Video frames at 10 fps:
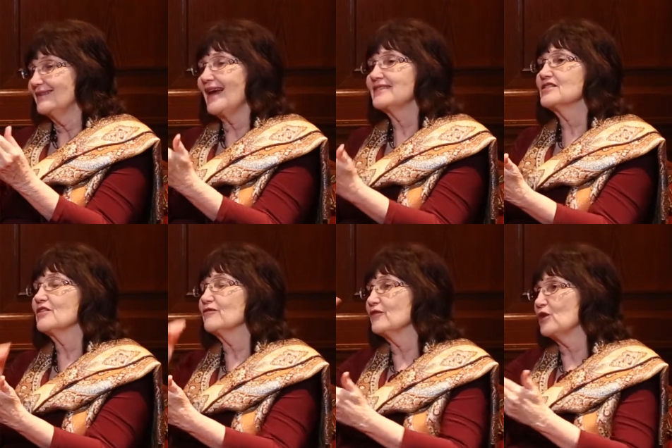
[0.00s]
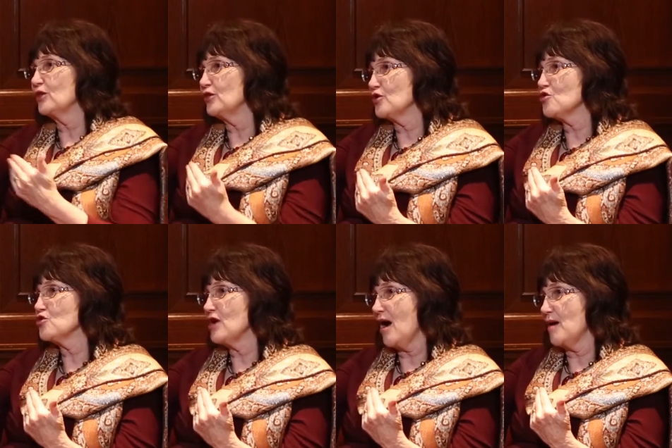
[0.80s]
that's the
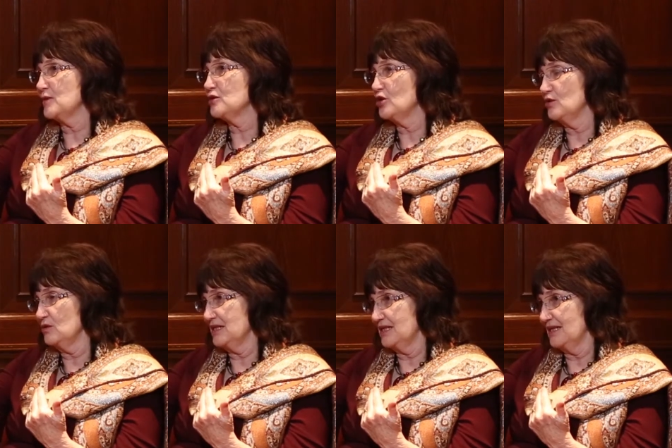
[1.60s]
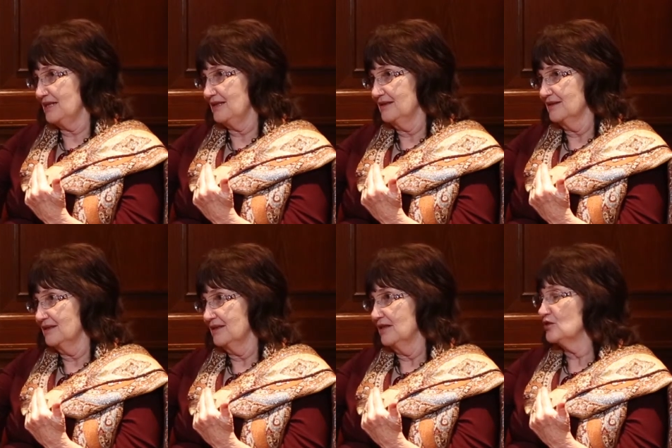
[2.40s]
third opportunity
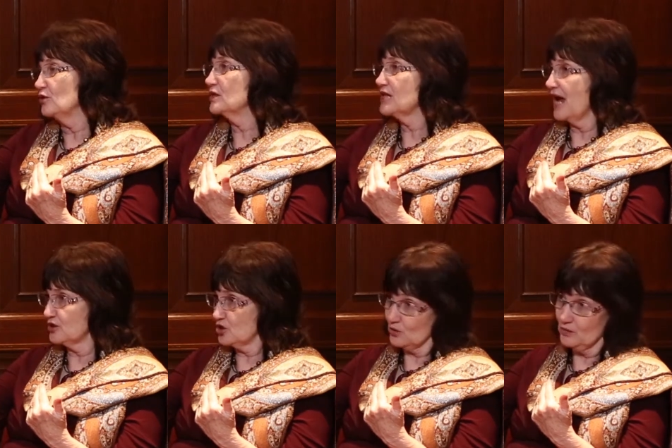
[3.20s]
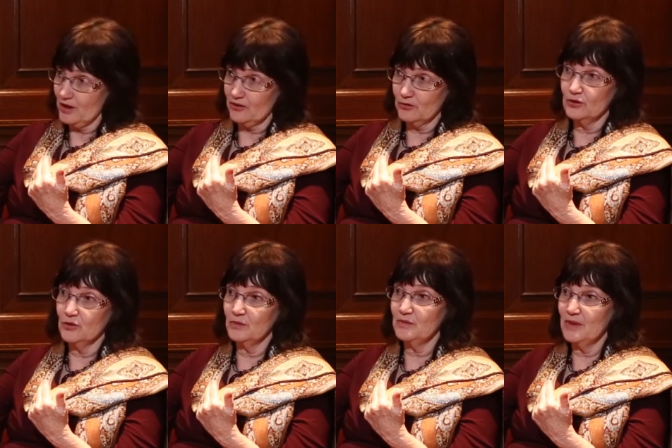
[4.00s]
to attach to another
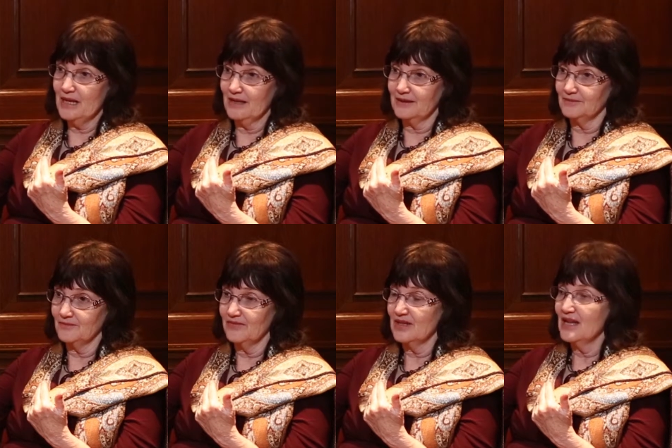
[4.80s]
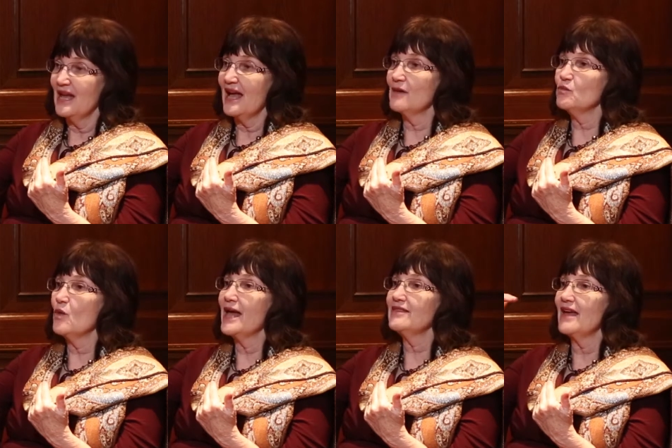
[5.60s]
human being. And
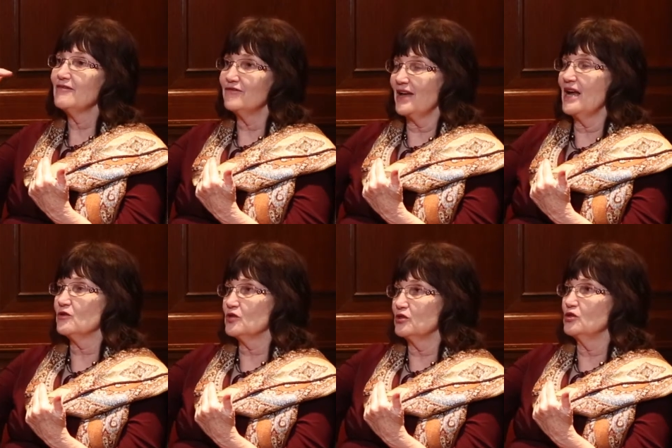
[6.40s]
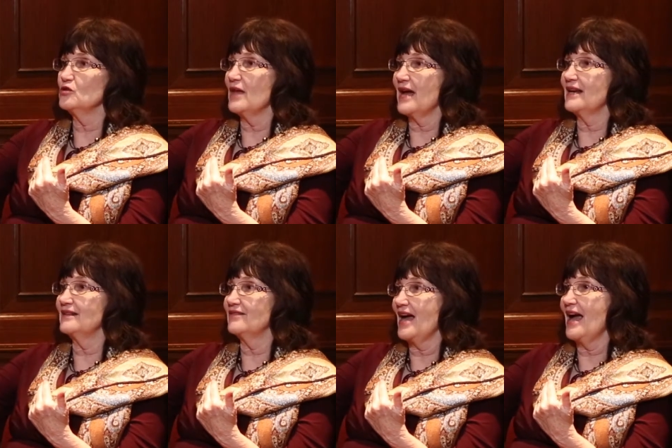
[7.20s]
when they fail to do that
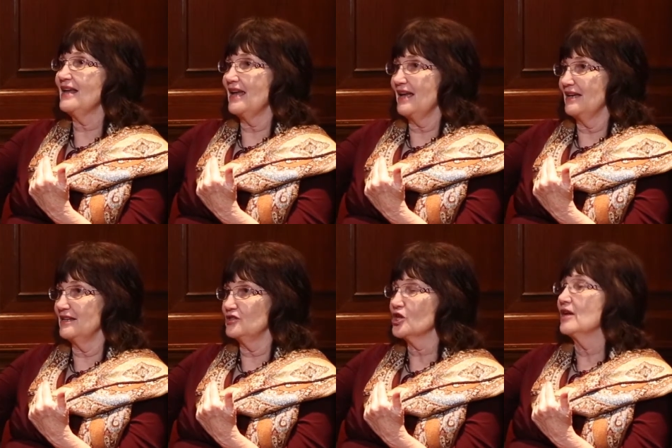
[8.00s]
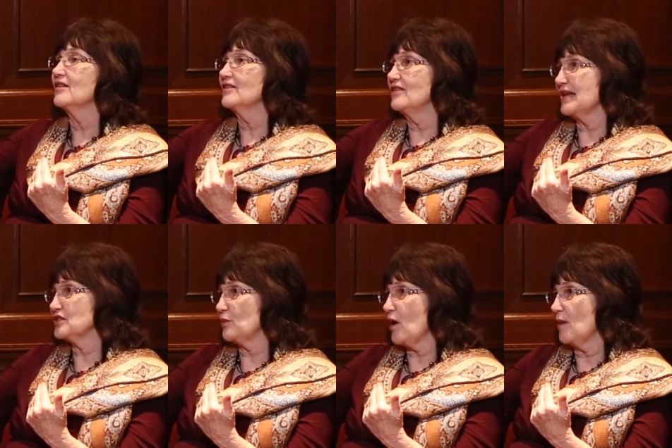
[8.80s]
at that age,
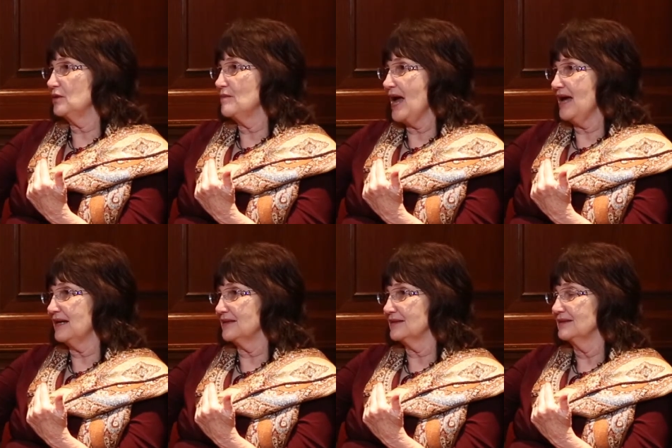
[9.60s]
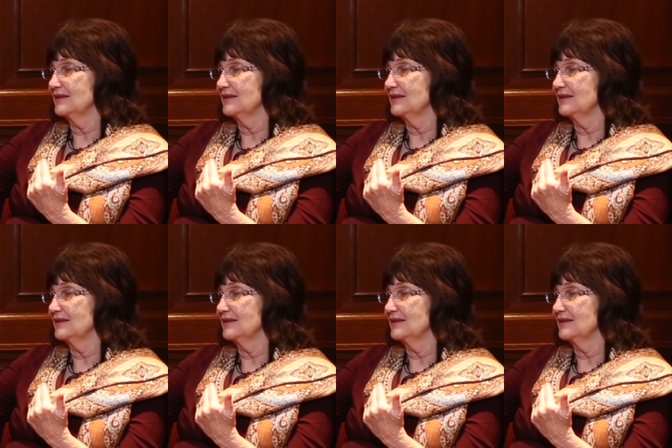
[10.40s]
that's problematic.